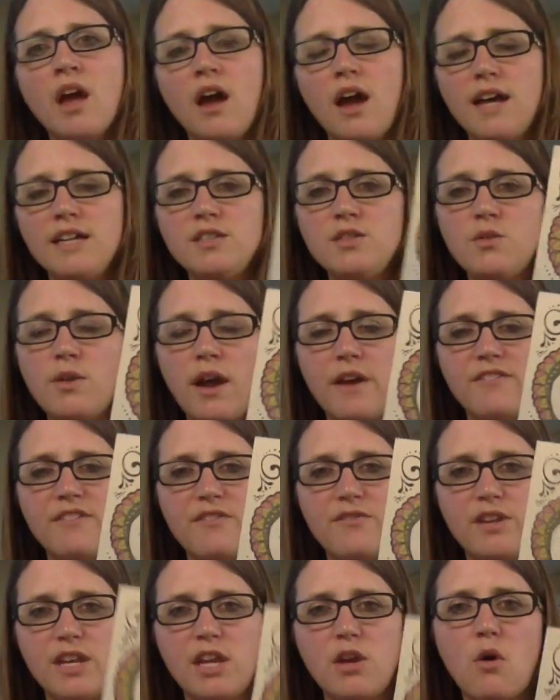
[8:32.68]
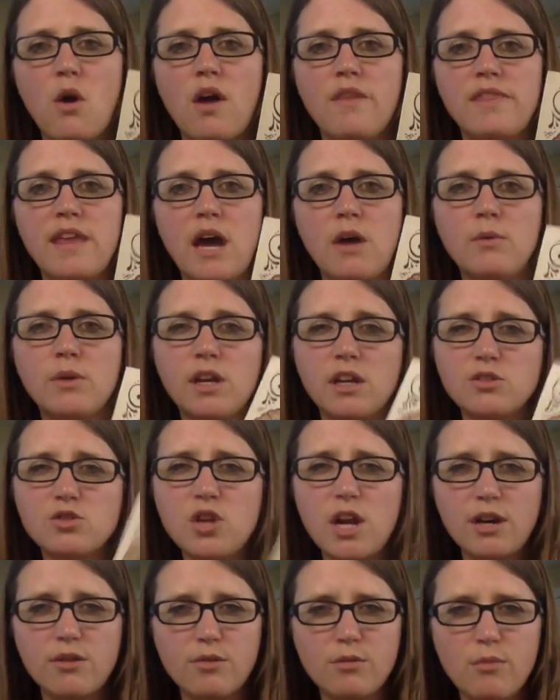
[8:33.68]
I do have a video on that one. I'll
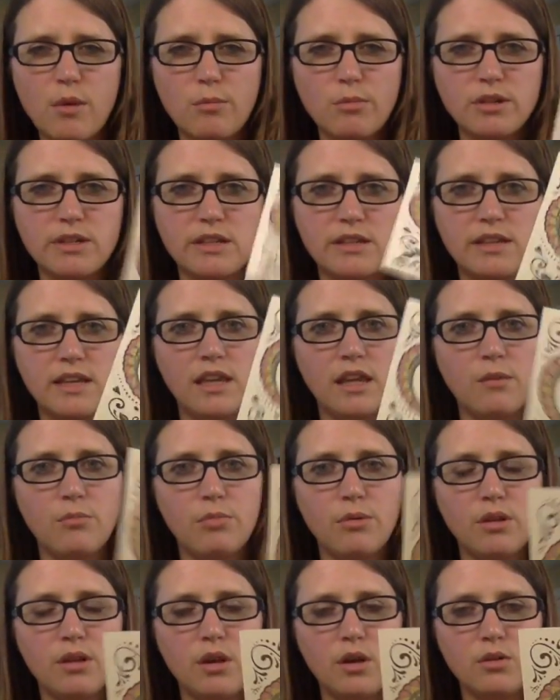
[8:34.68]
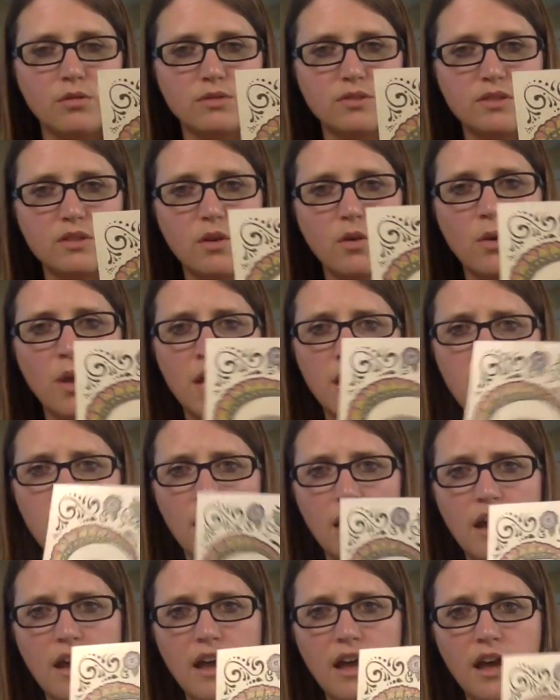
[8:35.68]
try to remember to link it below. So
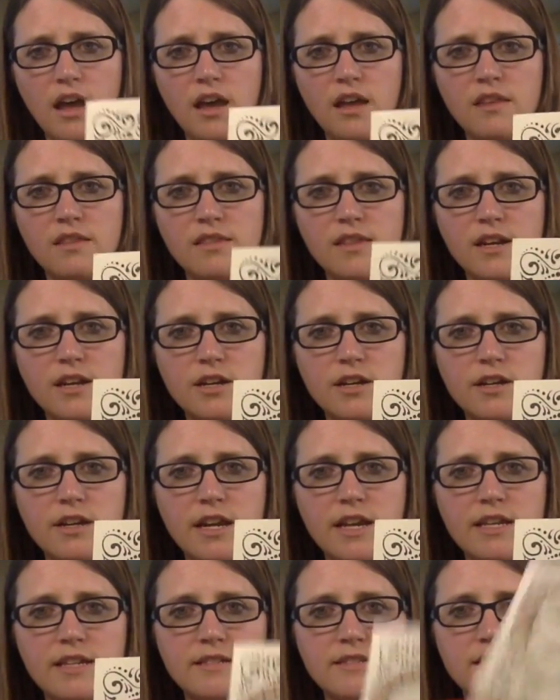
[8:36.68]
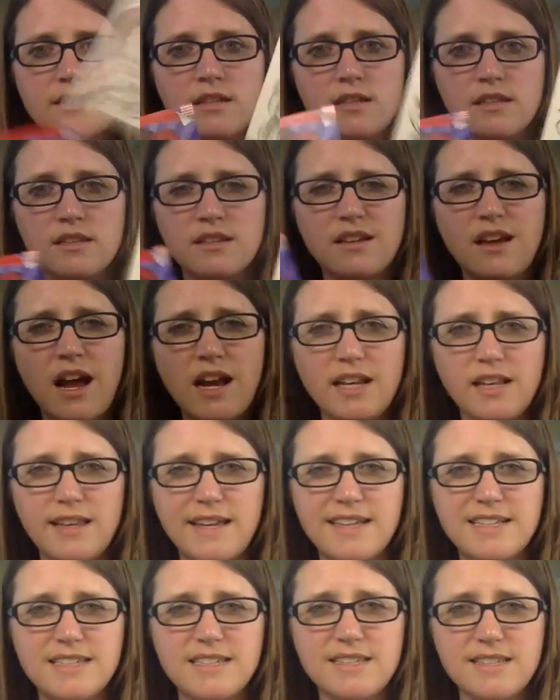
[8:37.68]
there is kind of
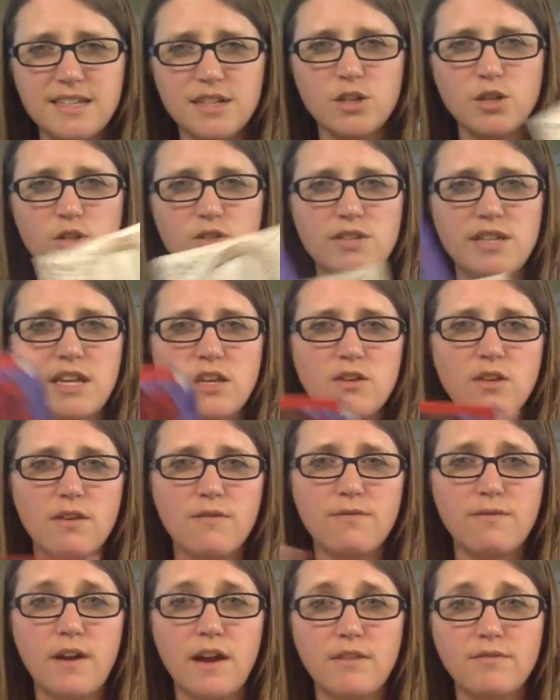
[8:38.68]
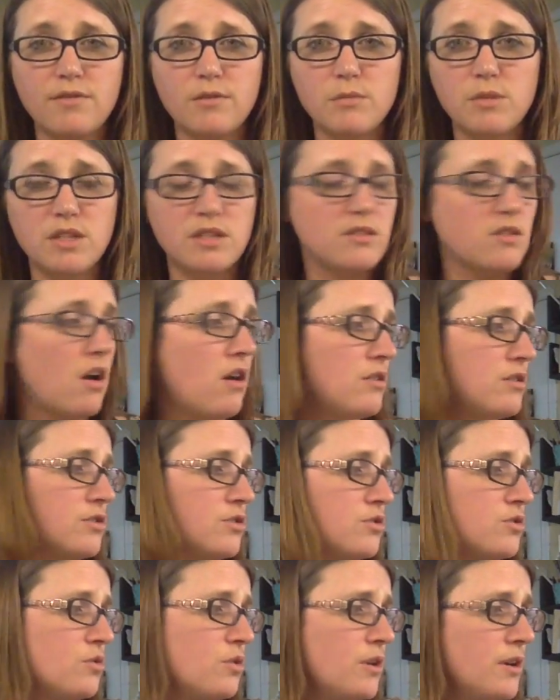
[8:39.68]
like stickers that you can find from the dollar
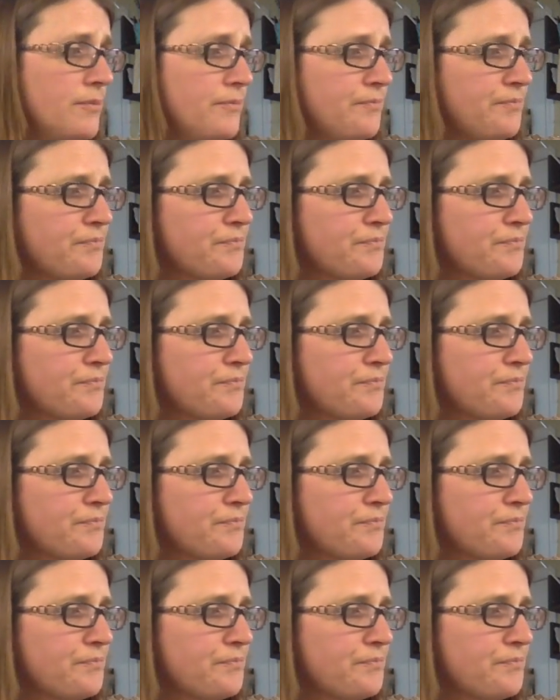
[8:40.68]
store.